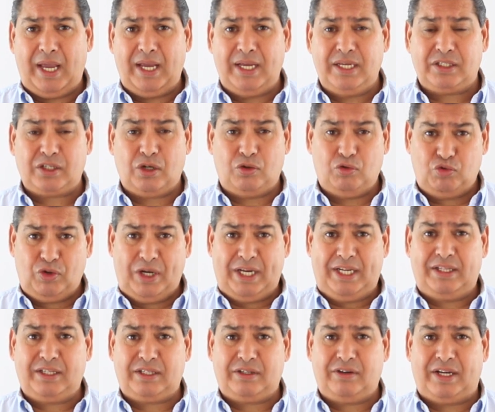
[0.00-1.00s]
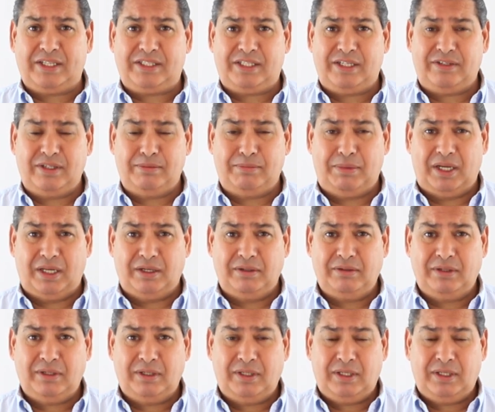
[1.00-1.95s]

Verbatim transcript: is read the criteria below,